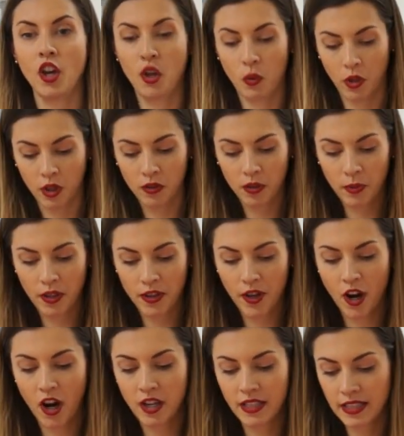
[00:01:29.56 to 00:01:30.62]
we're going to put the
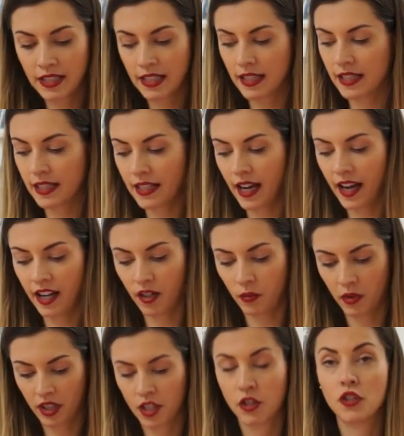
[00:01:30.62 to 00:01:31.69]
hearts to the side and
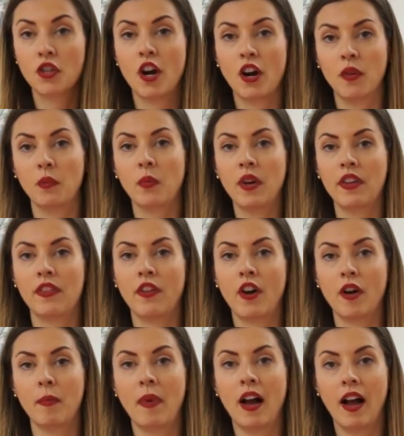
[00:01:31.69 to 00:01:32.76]
we're going to start with
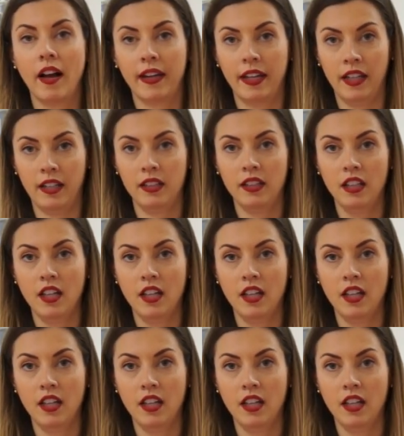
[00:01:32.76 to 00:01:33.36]
our pocket.